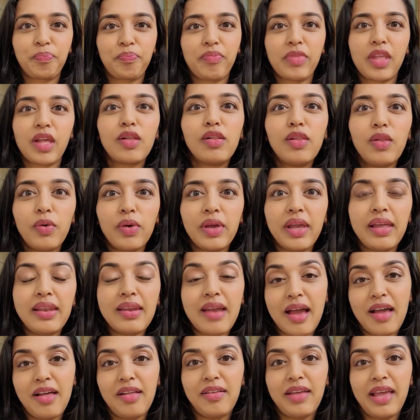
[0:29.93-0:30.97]
Chole
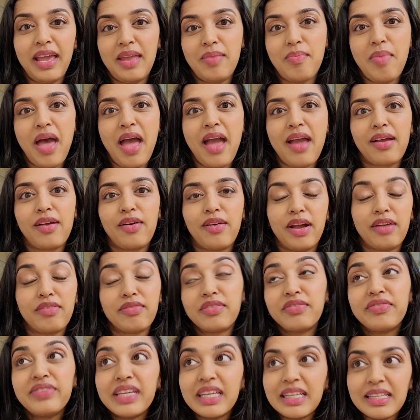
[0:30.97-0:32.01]
Nile handbag, or I
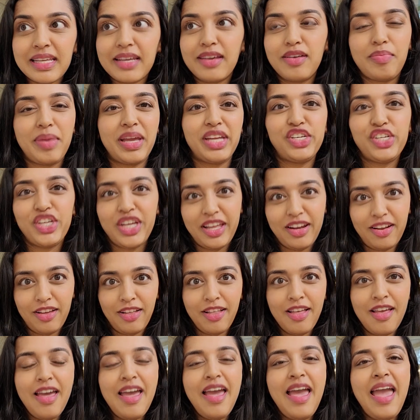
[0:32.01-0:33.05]
revealed it on my channel,